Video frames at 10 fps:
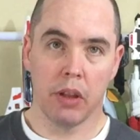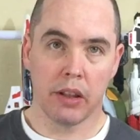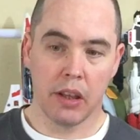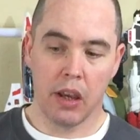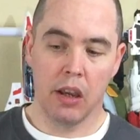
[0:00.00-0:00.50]

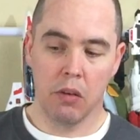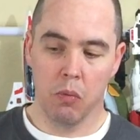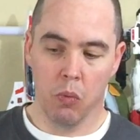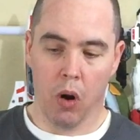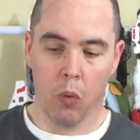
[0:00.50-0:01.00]
Like they
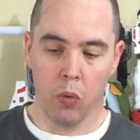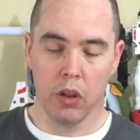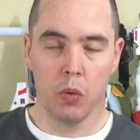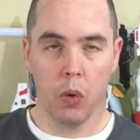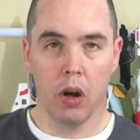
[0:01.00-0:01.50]
are
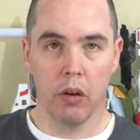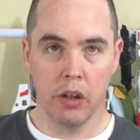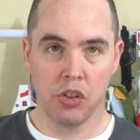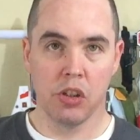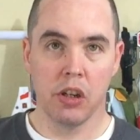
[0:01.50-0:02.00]
really well
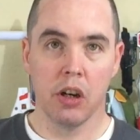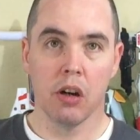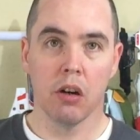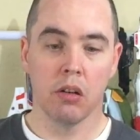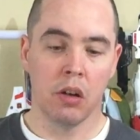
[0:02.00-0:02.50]

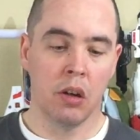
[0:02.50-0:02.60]
engineered.